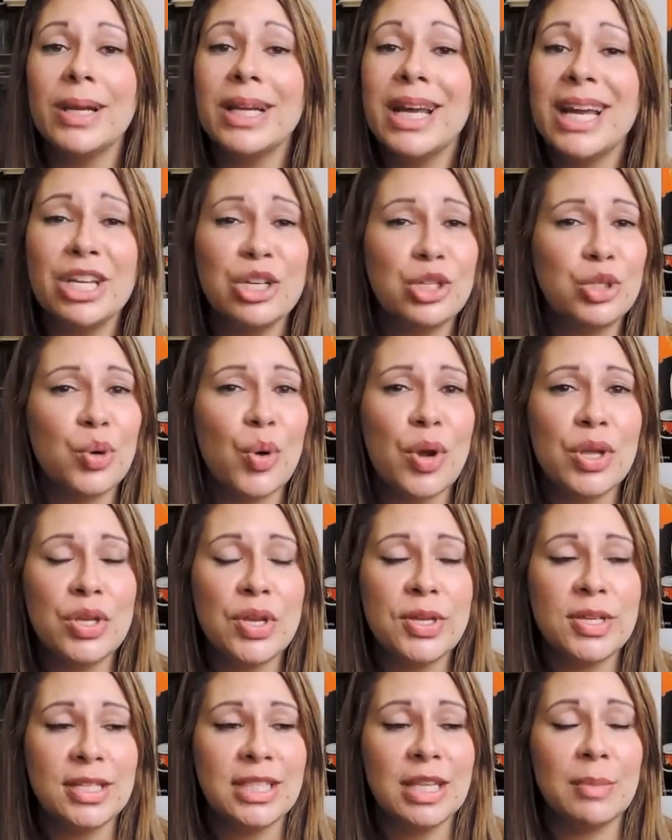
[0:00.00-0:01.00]
but I enjoy
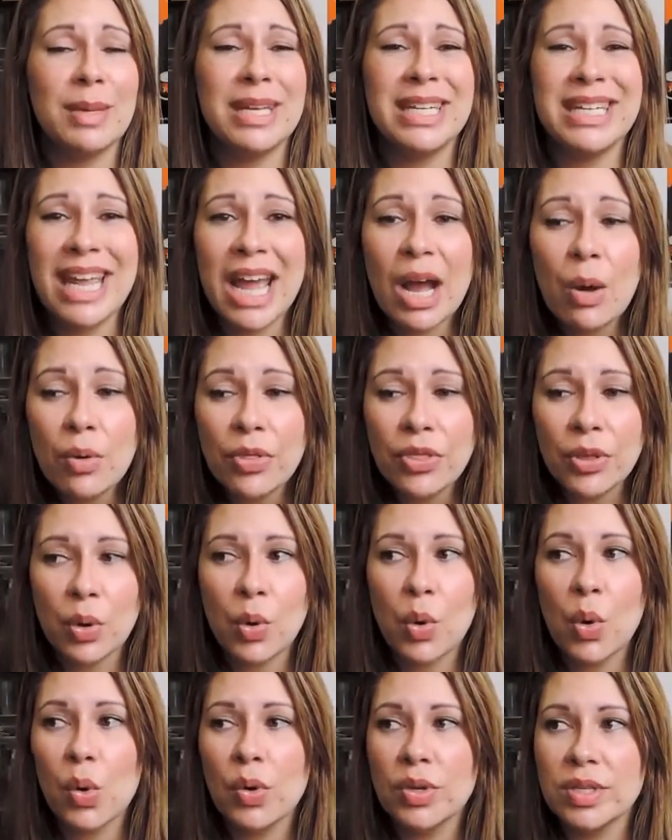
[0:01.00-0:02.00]
using them, and now with the
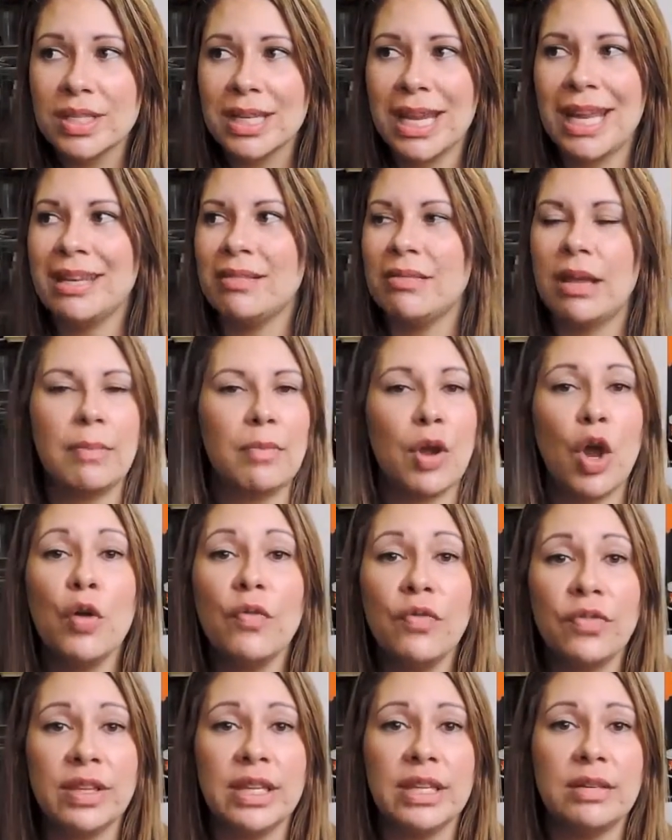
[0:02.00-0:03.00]
course and
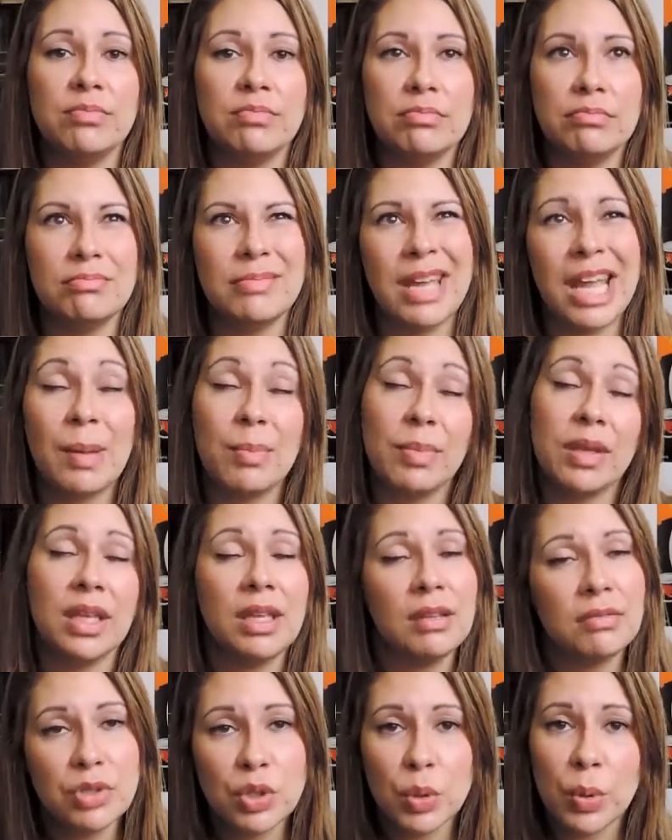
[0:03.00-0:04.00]
hopefully
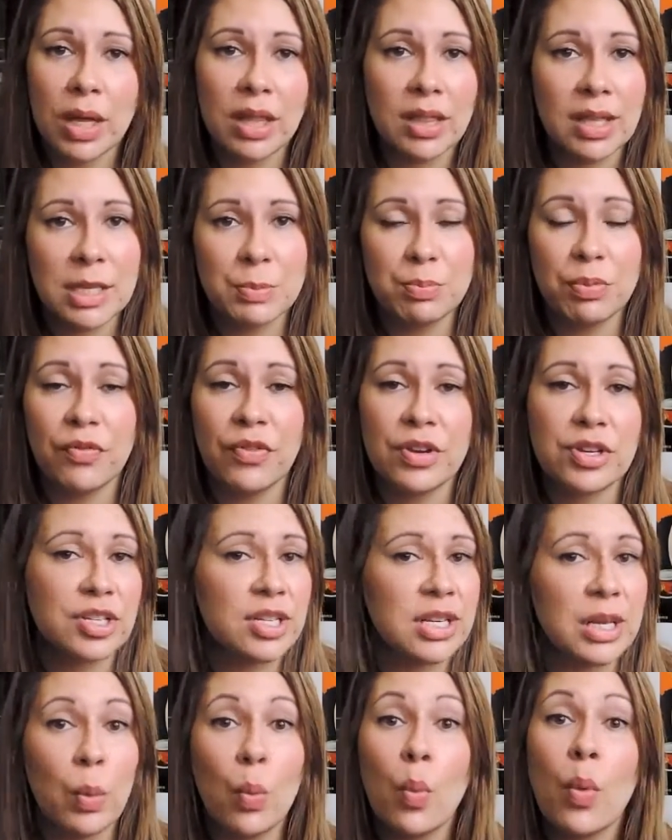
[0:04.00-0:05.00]
maybe doing things
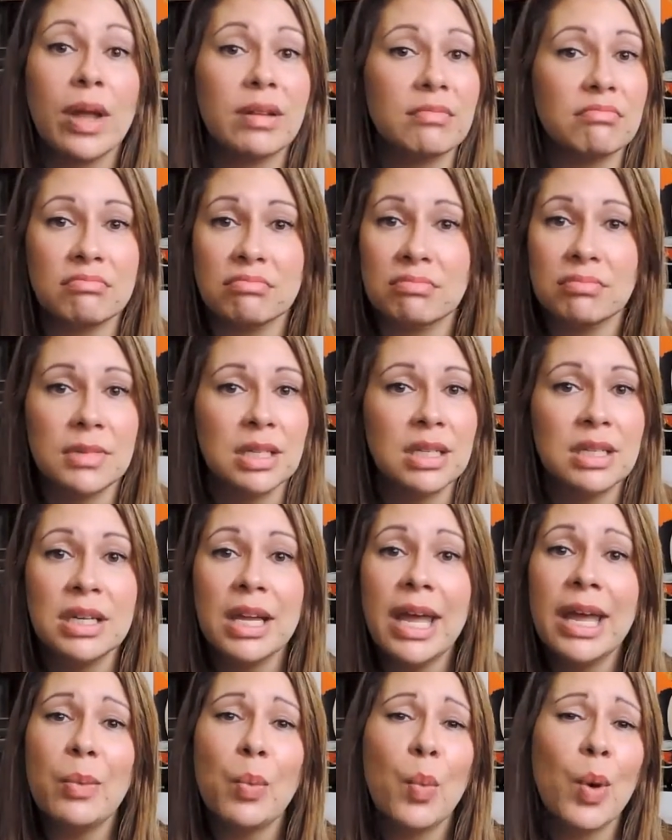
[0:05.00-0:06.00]
professionally
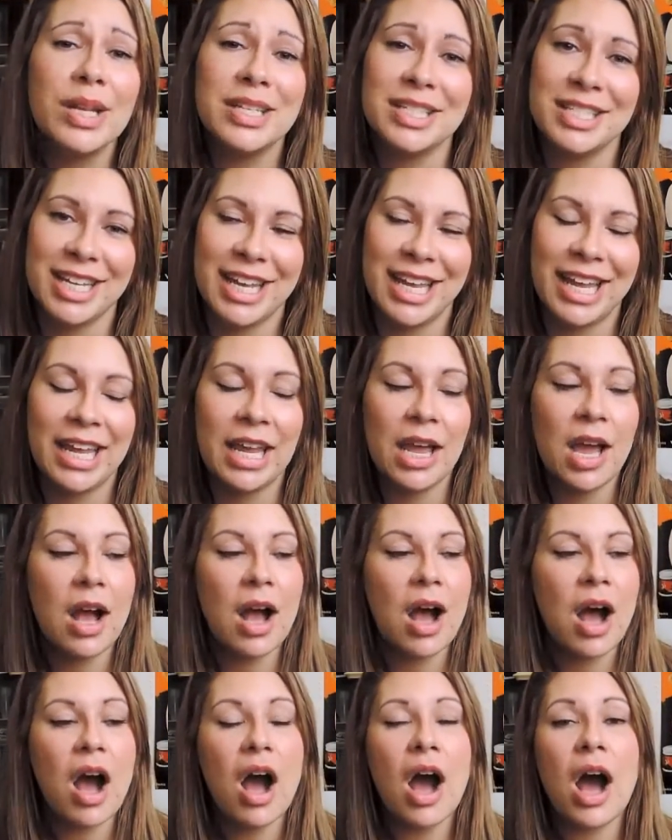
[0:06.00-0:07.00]
one day,
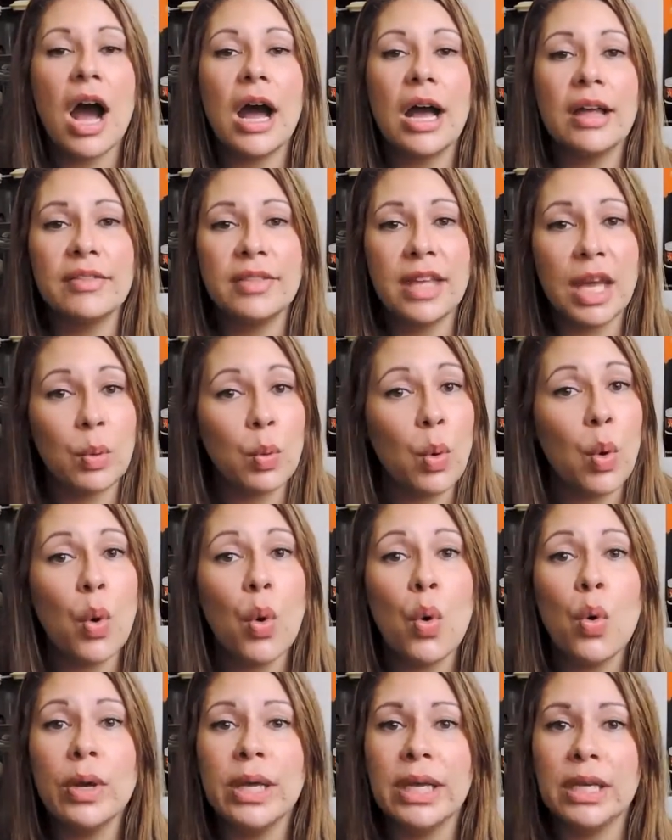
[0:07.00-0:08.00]
they will
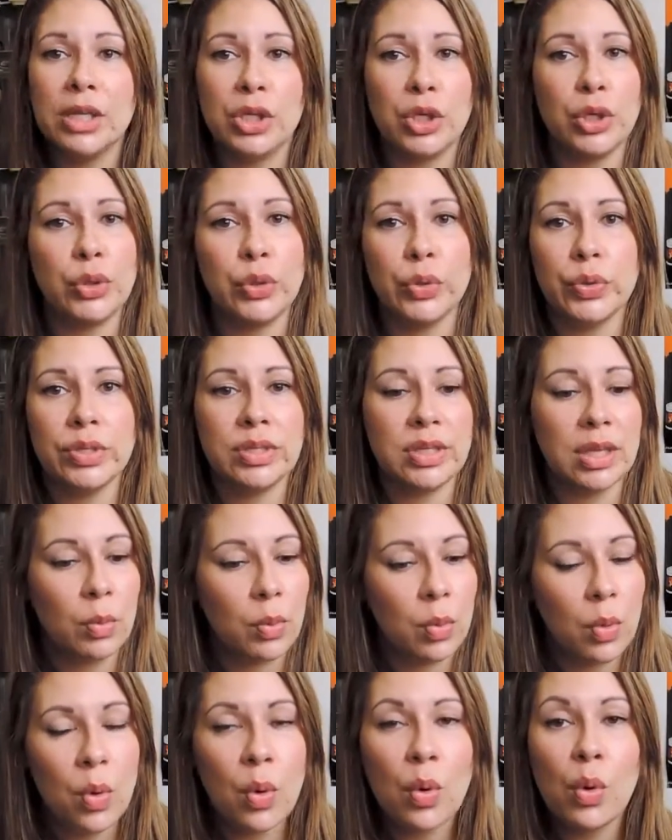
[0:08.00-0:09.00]
all get used. They
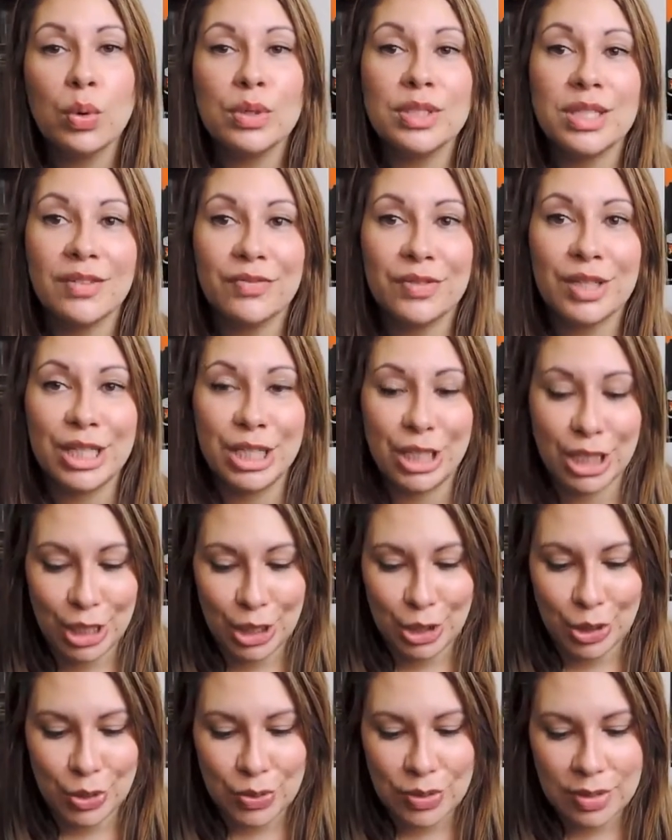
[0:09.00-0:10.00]
will all definitely
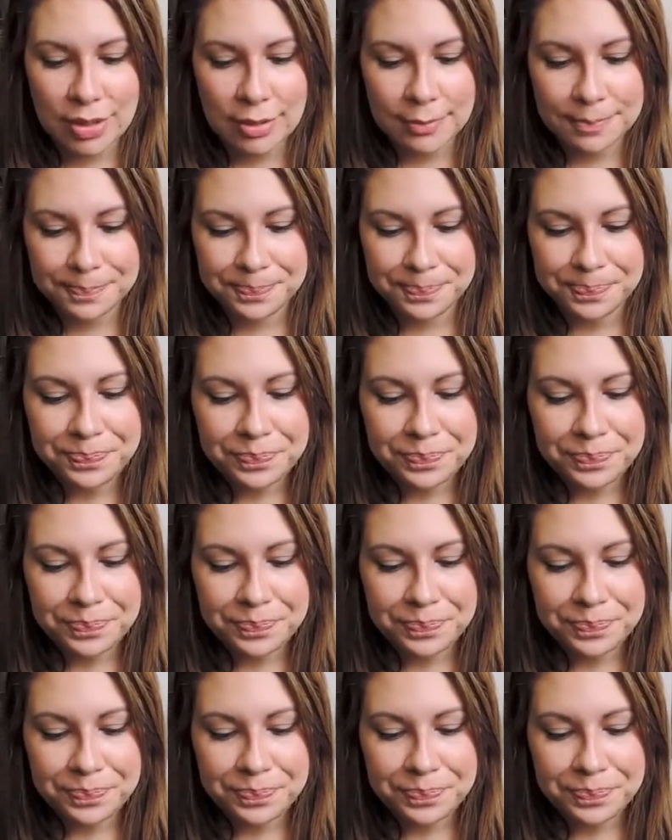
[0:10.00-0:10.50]
get used.